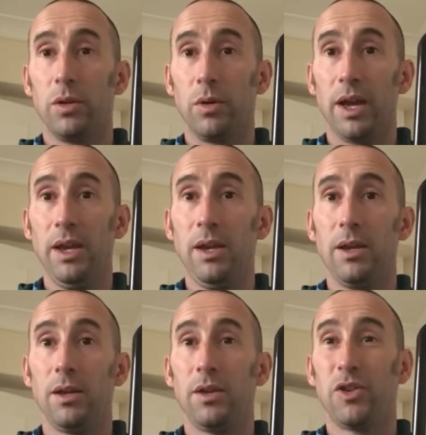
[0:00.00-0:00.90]
Okay,
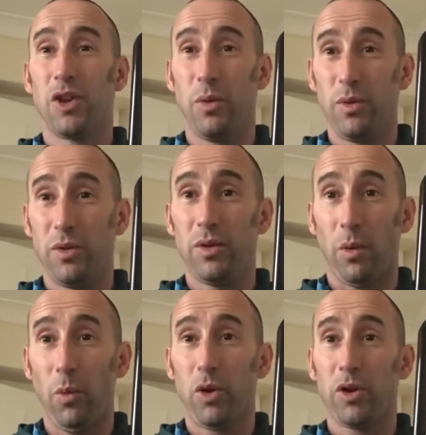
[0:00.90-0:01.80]
so
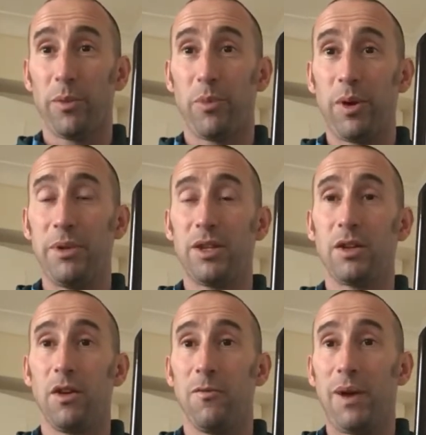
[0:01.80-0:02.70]
work on the premise
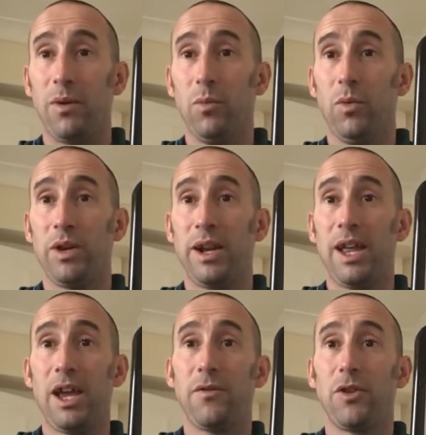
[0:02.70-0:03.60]
of about
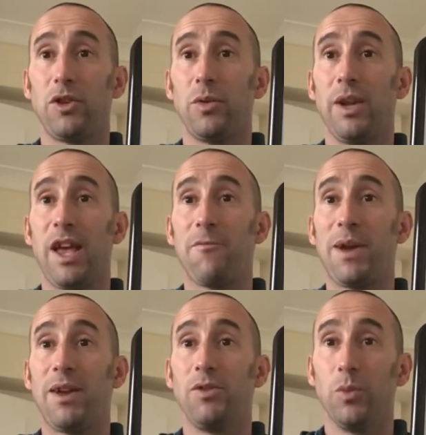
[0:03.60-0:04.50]
1.5 to 2.5
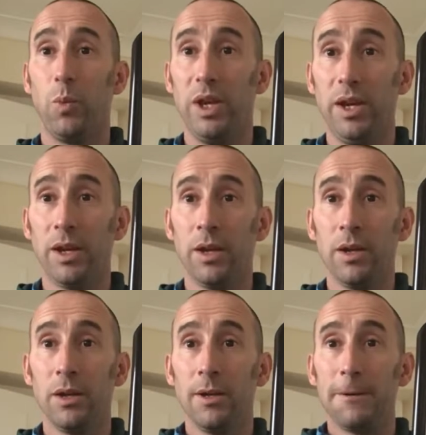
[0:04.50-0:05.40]
pounds a week,
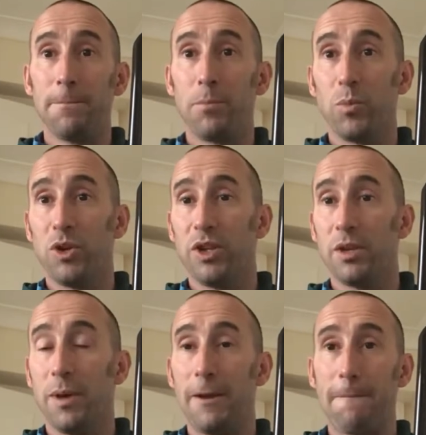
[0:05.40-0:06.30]
which is
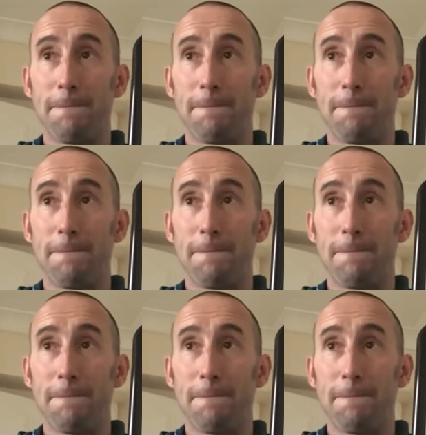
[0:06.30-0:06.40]
about